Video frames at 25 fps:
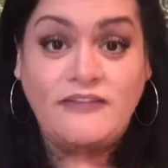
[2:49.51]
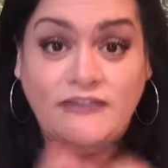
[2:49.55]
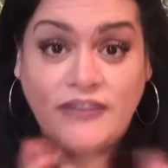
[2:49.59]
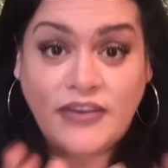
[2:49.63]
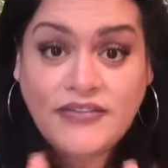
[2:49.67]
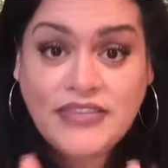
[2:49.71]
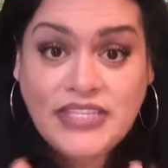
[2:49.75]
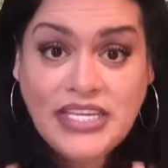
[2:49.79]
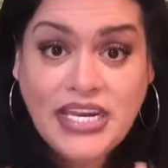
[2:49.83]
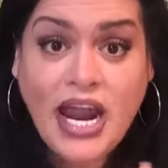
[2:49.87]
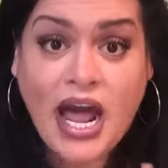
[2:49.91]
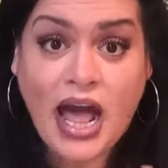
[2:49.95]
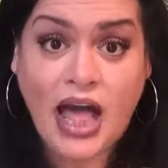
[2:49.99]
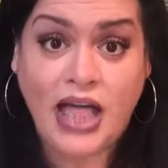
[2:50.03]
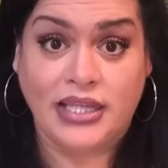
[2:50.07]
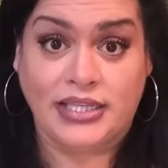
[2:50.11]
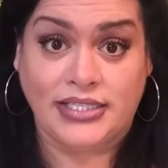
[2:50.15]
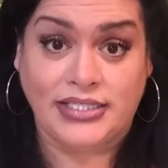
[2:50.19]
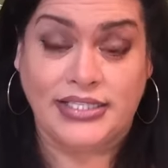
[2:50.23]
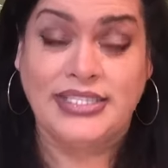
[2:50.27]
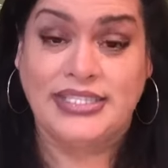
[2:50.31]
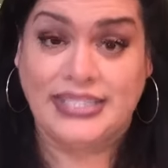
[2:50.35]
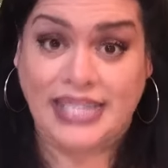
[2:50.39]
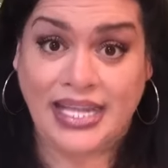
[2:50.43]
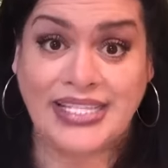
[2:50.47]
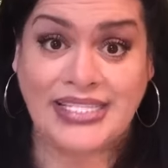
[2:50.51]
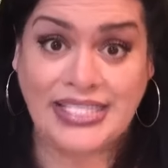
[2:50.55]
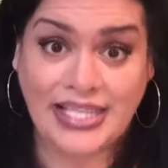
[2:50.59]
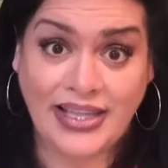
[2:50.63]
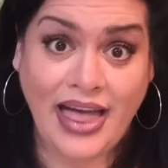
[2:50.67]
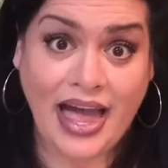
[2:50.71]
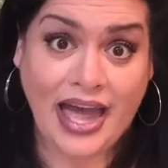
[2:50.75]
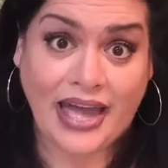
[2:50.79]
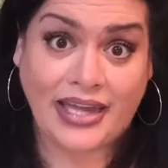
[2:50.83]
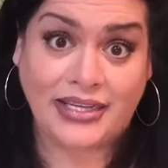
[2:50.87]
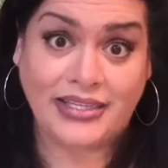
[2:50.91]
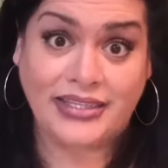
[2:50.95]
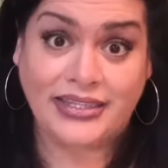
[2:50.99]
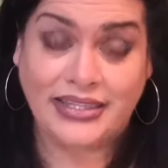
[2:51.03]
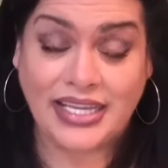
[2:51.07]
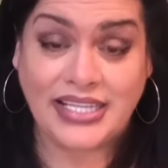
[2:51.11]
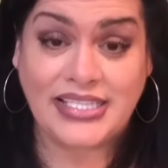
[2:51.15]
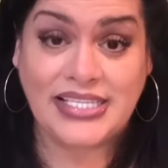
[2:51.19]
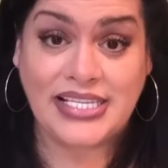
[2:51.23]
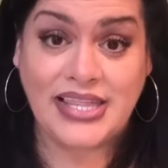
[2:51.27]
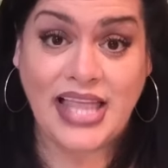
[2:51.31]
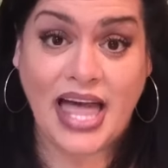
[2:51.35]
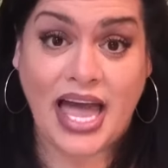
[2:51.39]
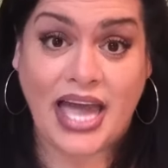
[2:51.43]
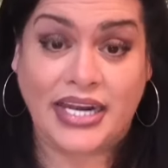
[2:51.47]
$50. That's a lot.
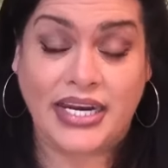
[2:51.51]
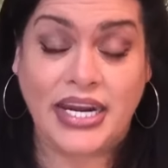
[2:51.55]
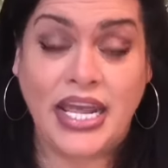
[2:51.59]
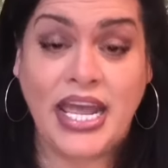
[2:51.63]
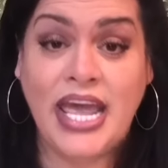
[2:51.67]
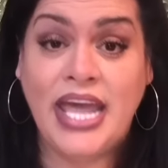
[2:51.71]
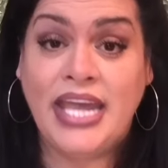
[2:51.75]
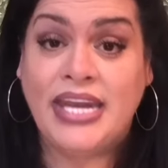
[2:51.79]
That's a lot.